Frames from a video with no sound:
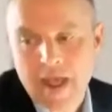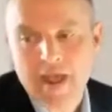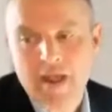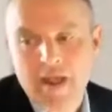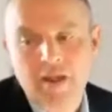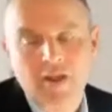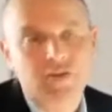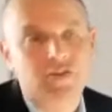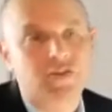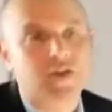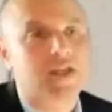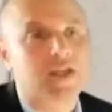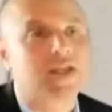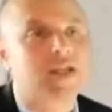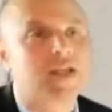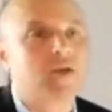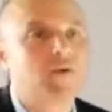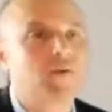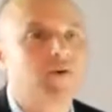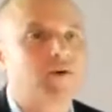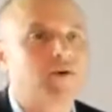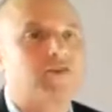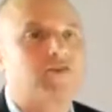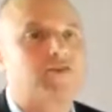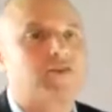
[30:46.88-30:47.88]
So here
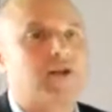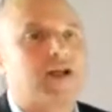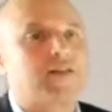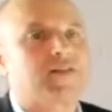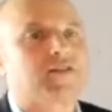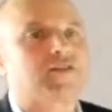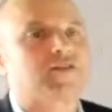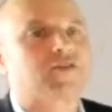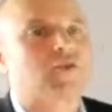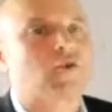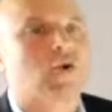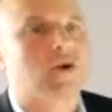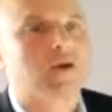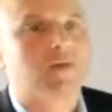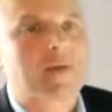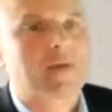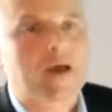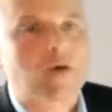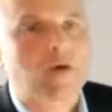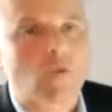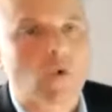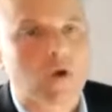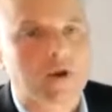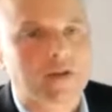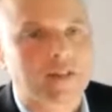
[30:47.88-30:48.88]
we've got a slide that's talking
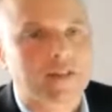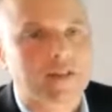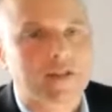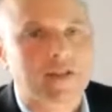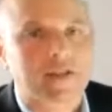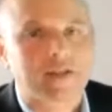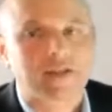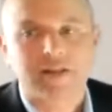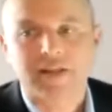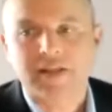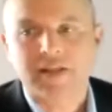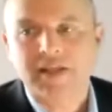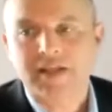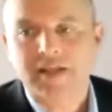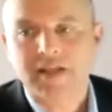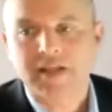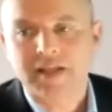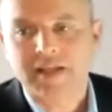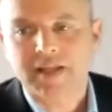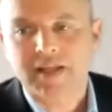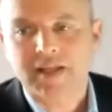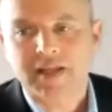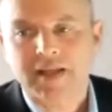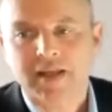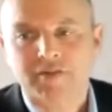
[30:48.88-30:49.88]
about what
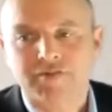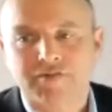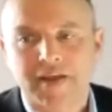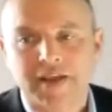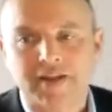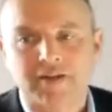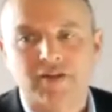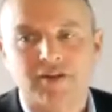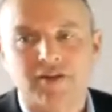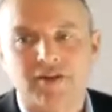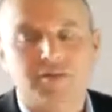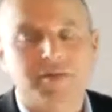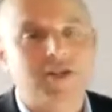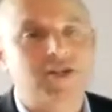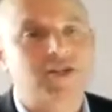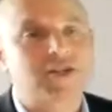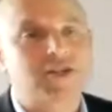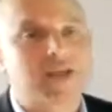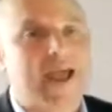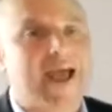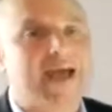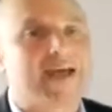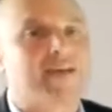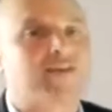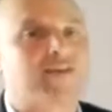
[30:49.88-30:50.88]
the effect of
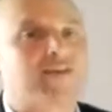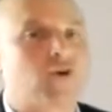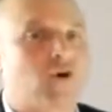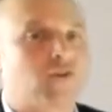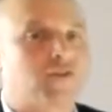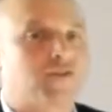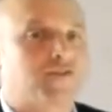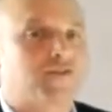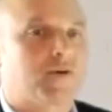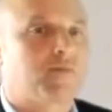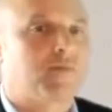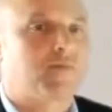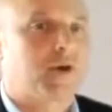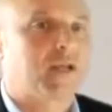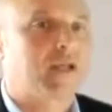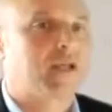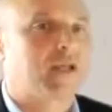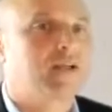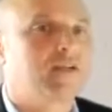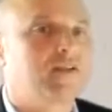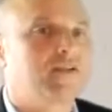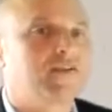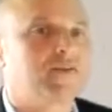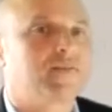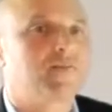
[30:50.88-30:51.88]
dementia has on somebody
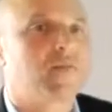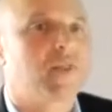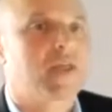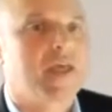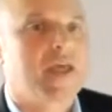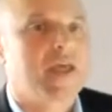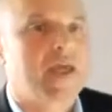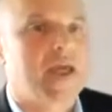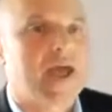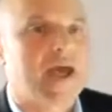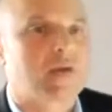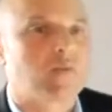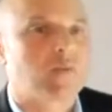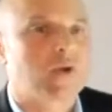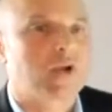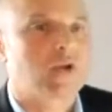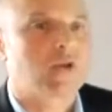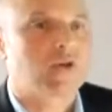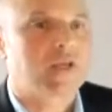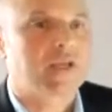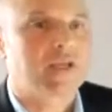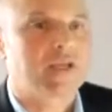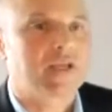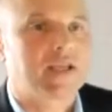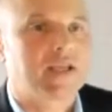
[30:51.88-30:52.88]
is. And we're
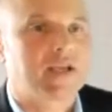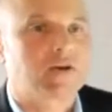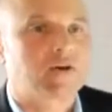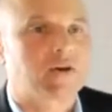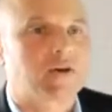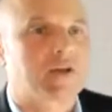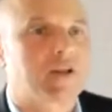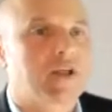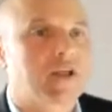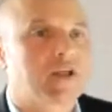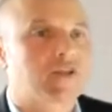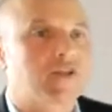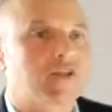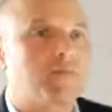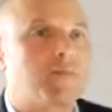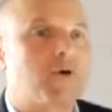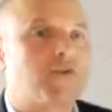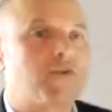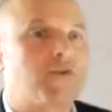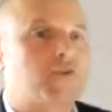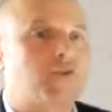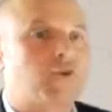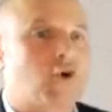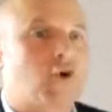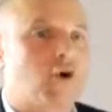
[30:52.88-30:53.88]
looking here at the
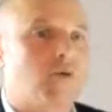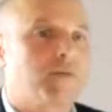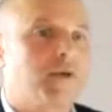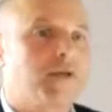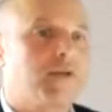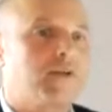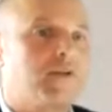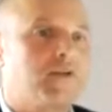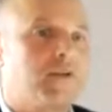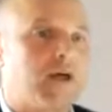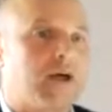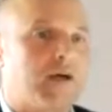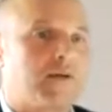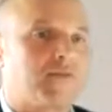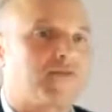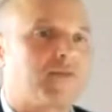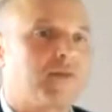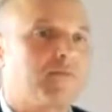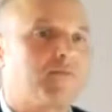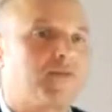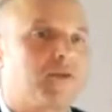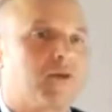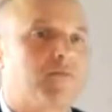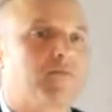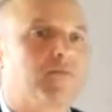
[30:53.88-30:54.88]
most common
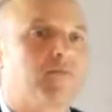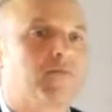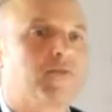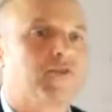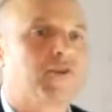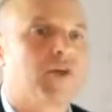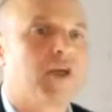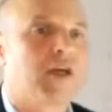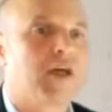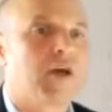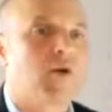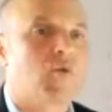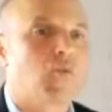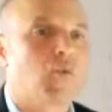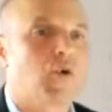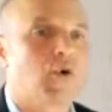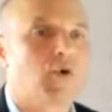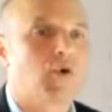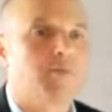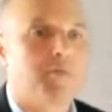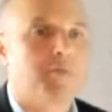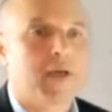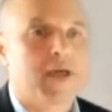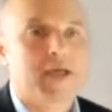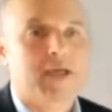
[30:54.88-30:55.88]
symptoms
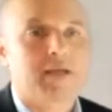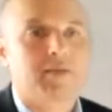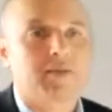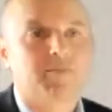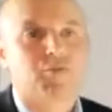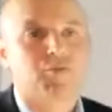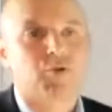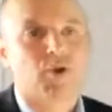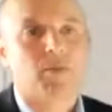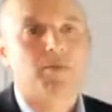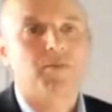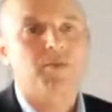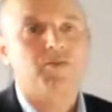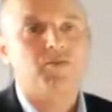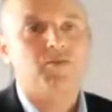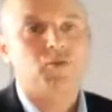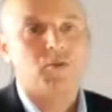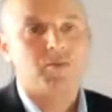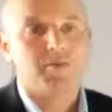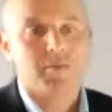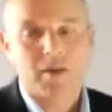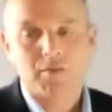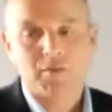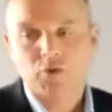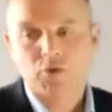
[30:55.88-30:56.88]
will be problems
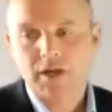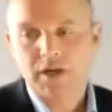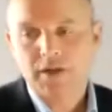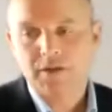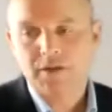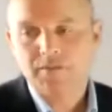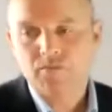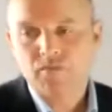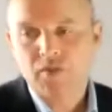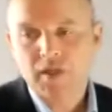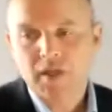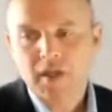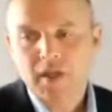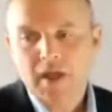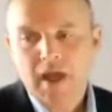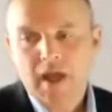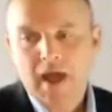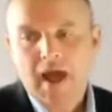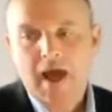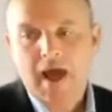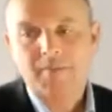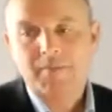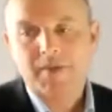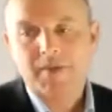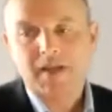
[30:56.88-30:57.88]
with memory.
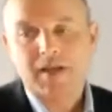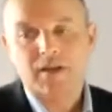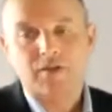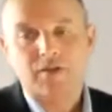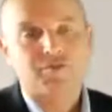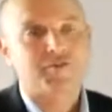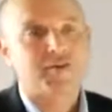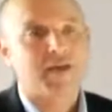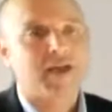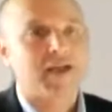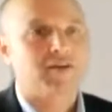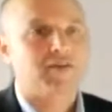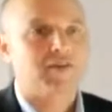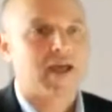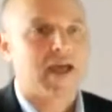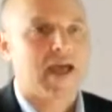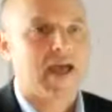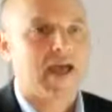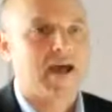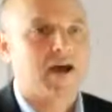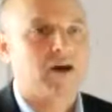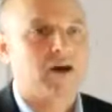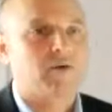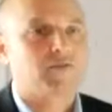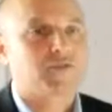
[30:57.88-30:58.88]
It'll affect
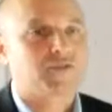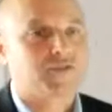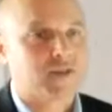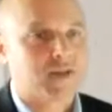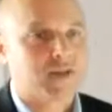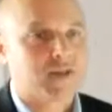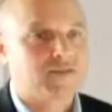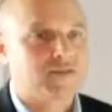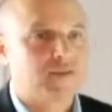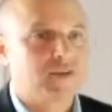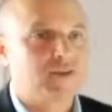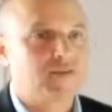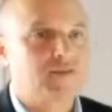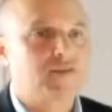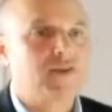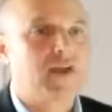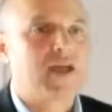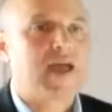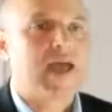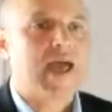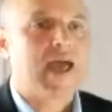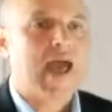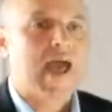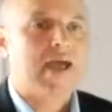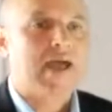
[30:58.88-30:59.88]
our senses
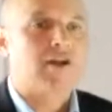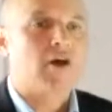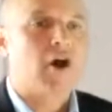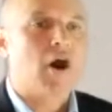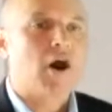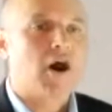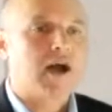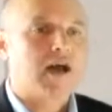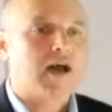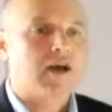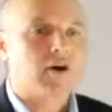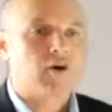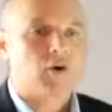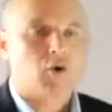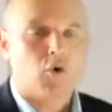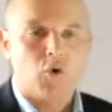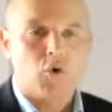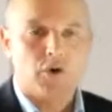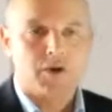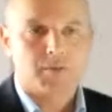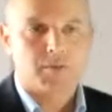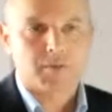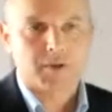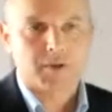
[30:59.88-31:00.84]
and higher order